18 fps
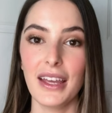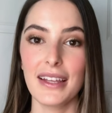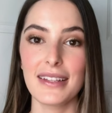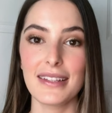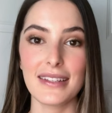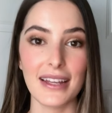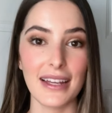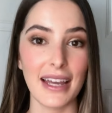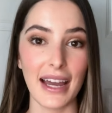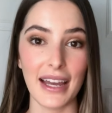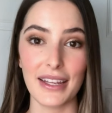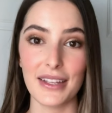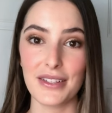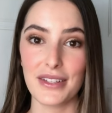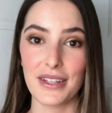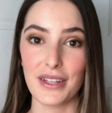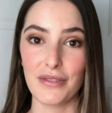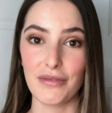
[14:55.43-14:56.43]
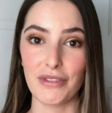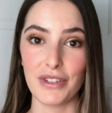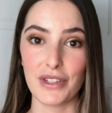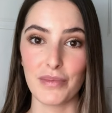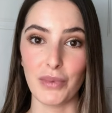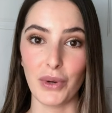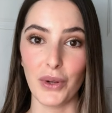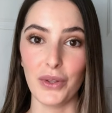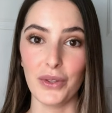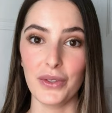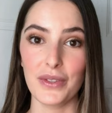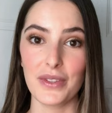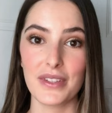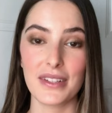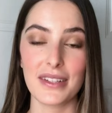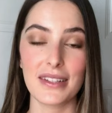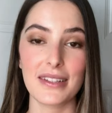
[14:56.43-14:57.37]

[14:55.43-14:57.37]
See how your skin responds,